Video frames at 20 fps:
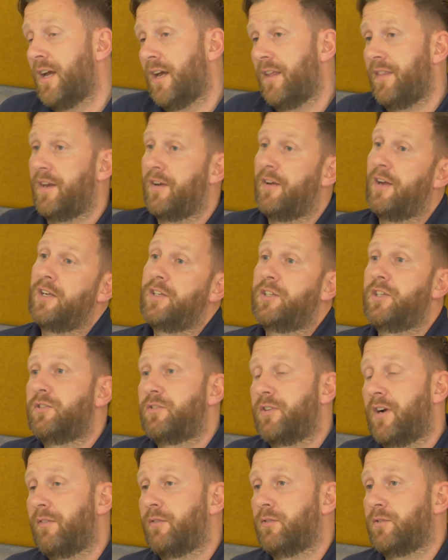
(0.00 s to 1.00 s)
and then I actually
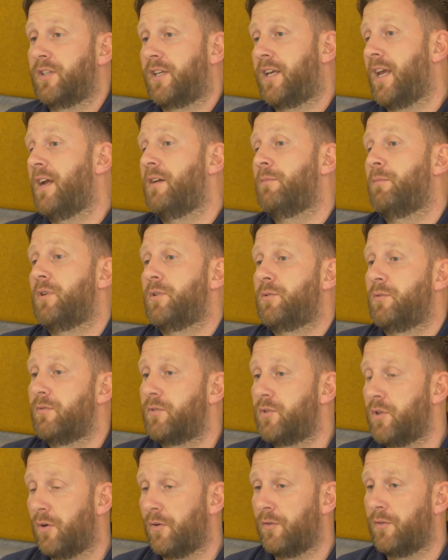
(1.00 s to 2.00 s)
travelled to Cambridge with
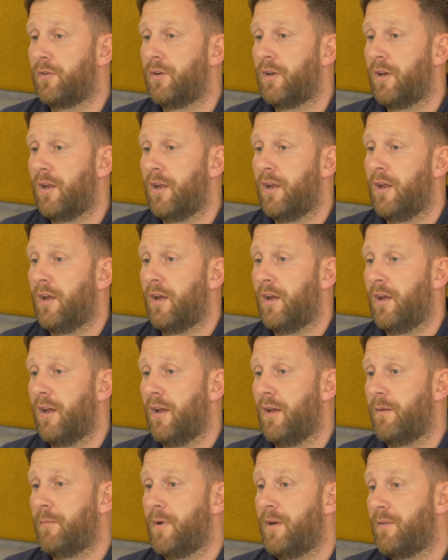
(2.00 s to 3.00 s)
John
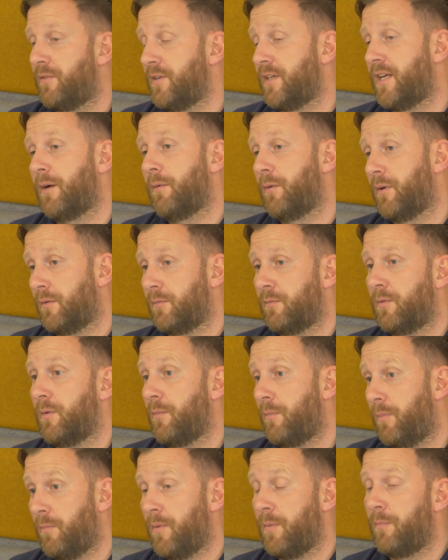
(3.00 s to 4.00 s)
every day when
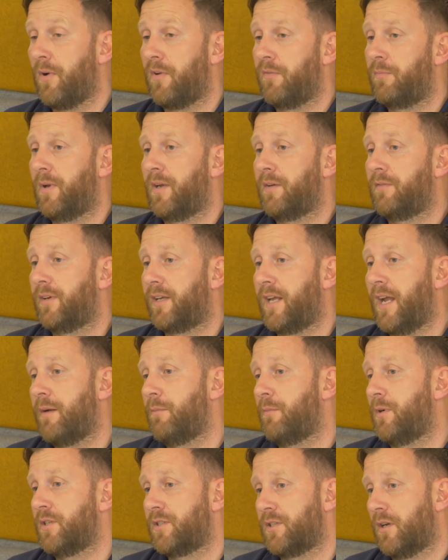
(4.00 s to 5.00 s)
we both played for
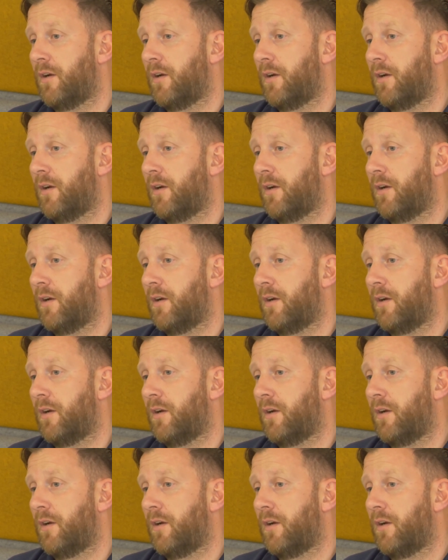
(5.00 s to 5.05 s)
Cambridge.